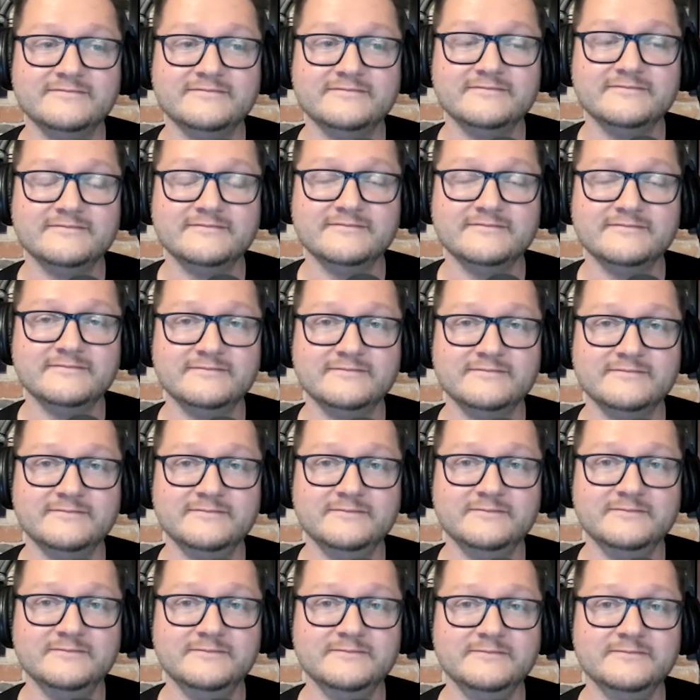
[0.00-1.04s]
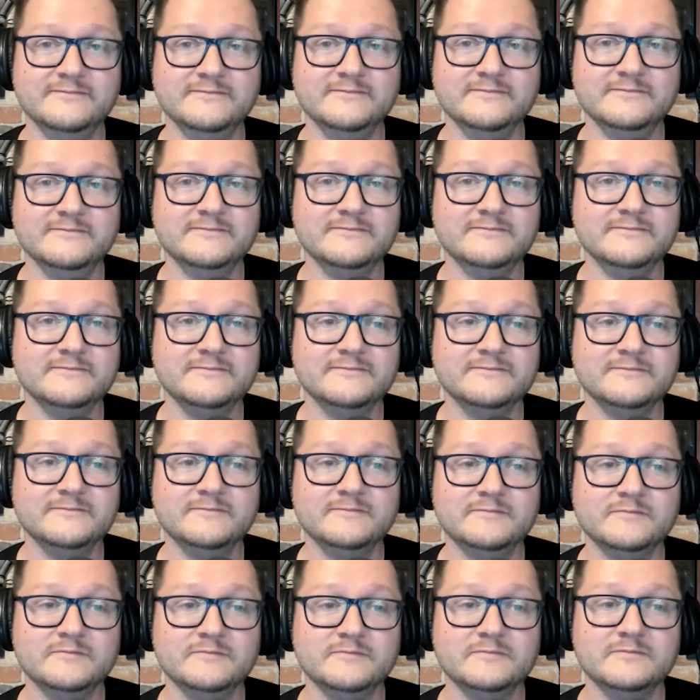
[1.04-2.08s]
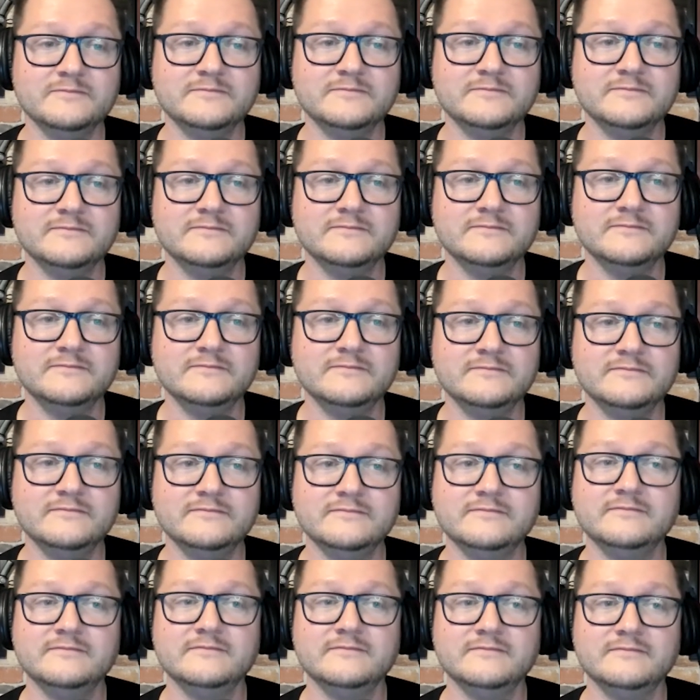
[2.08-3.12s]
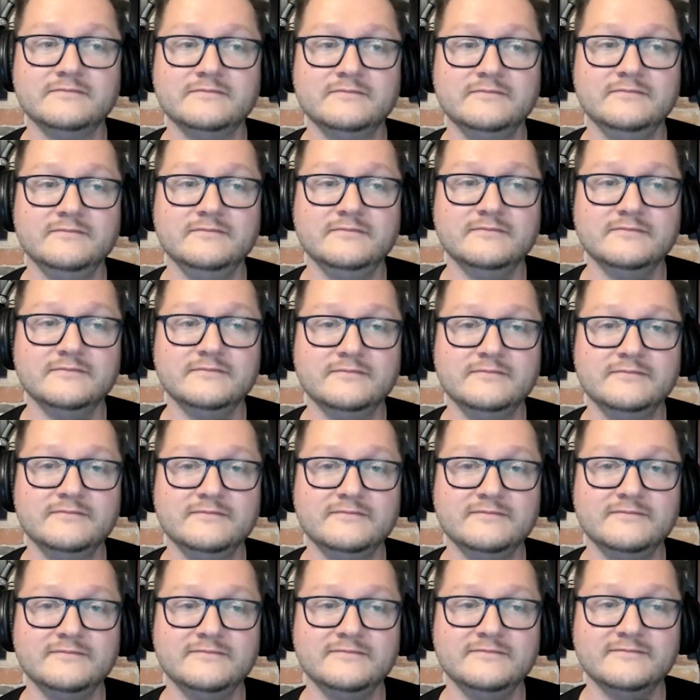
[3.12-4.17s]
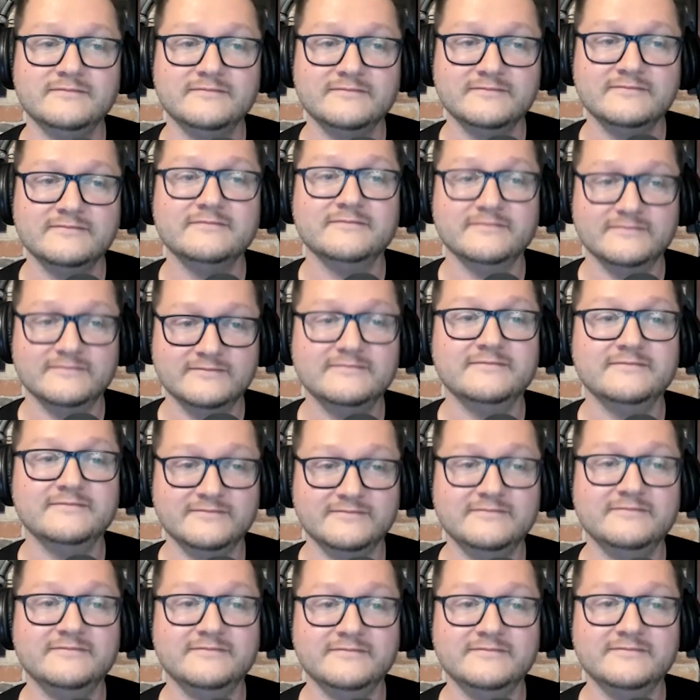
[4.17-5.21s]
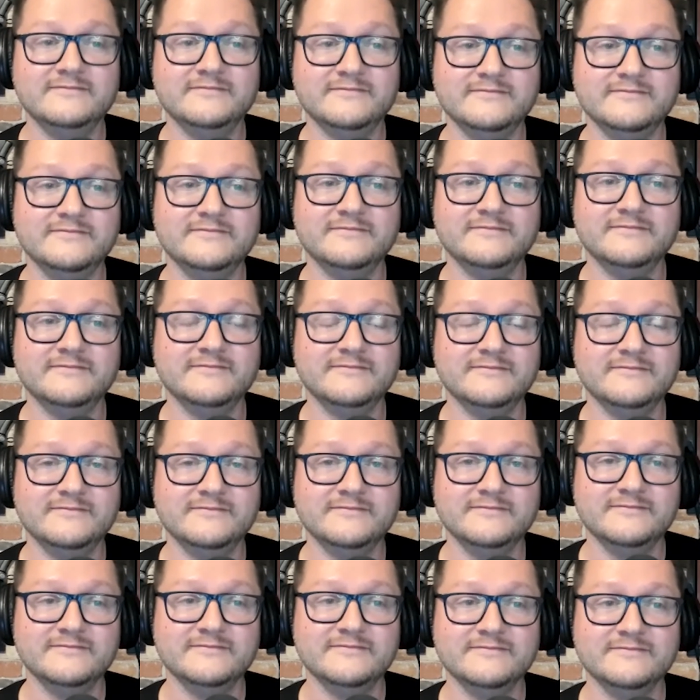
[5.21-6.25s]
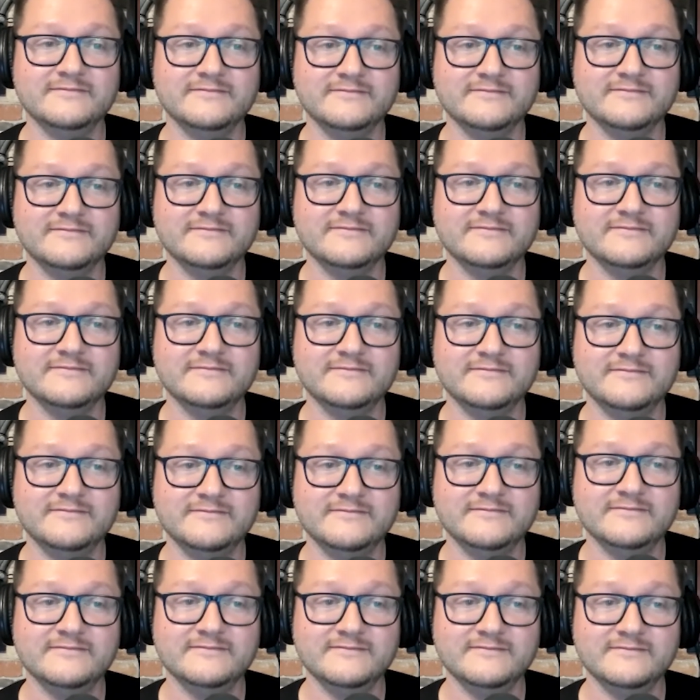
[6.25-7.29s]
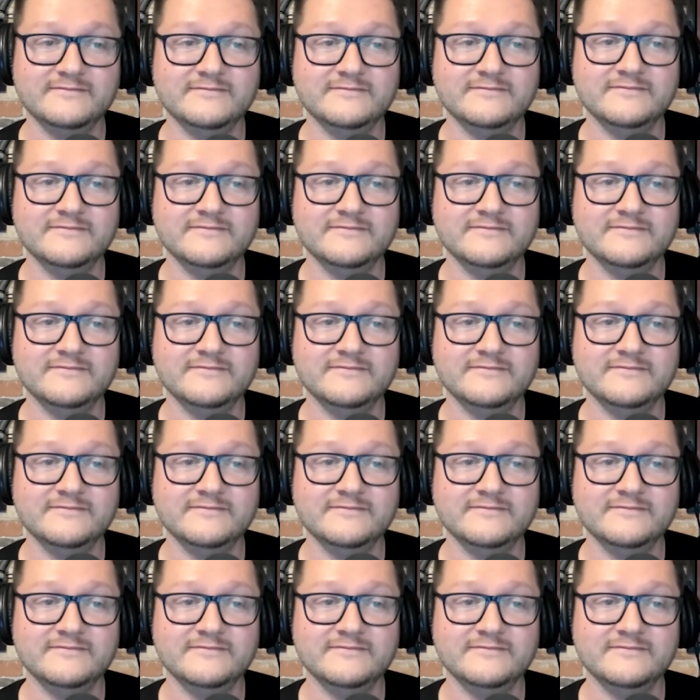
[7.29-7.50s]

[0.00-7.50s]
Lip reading: (not speaking)